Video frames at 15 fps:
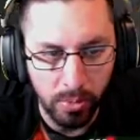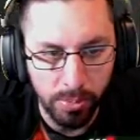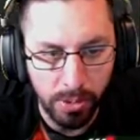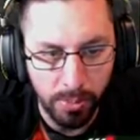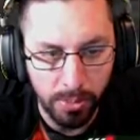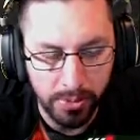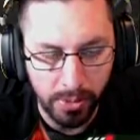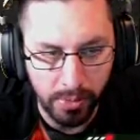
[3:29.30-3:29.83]
pretty
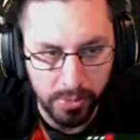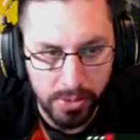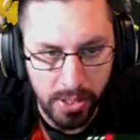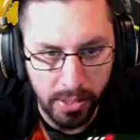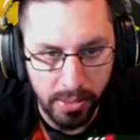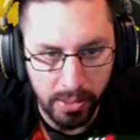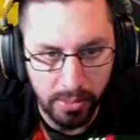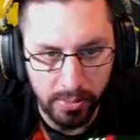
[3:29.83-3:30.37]
much? Like there's
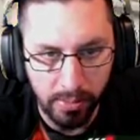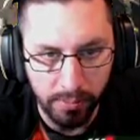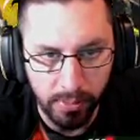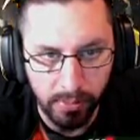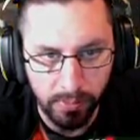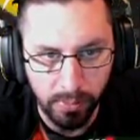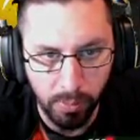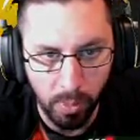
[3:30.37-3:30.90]
nothing
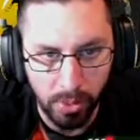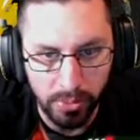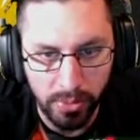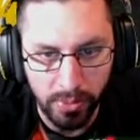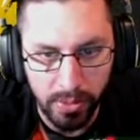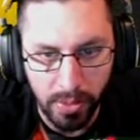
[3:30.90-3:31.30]
different from one to the